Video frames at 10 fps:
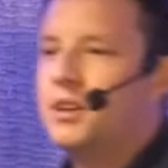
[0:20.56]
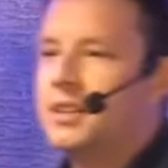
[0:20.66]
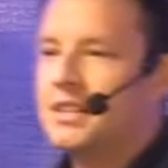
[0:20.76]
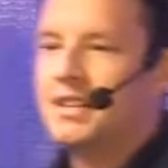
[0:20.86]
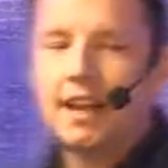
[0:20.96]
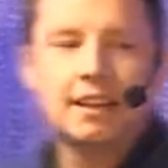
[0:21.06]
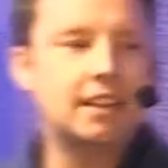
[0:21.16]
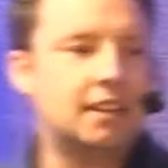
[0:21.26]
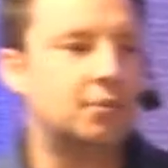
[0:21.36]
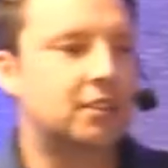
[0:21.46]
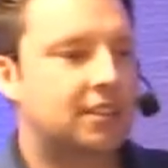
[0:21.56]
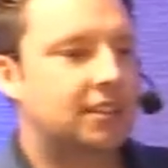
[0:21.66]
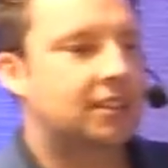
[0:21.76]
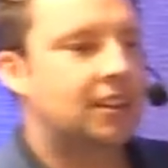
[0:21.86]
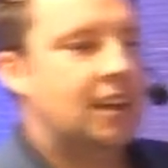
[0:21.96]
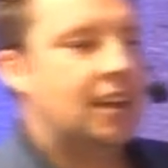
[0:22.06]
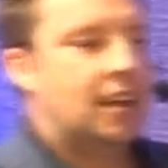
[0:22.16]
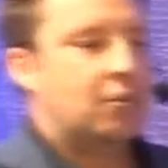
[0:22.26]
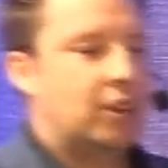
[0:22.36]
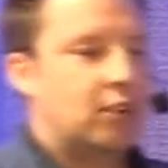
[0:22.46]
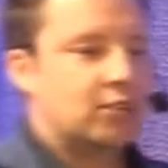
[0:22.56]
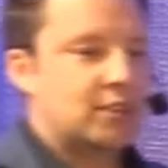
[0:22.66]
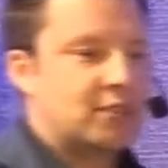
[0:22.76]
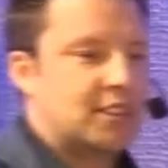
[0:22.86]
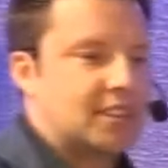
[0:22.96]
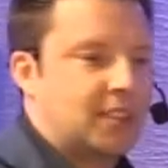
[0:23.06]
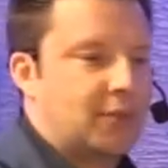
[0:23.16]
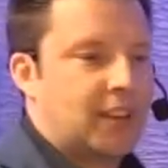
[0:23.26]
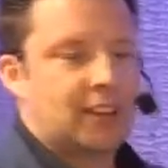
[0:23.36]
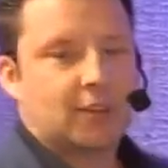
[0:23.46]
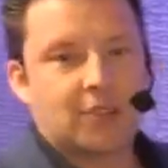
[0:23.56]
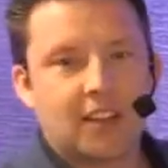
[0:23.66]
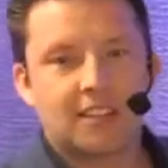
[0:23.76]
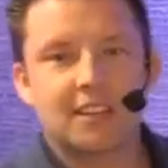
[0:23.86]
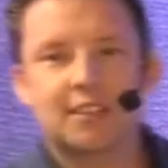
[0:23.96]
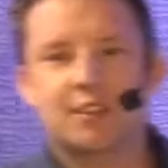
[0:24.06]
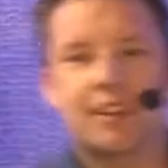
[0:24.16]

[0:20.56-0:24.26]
we're slightly limited because of just the fact that our city's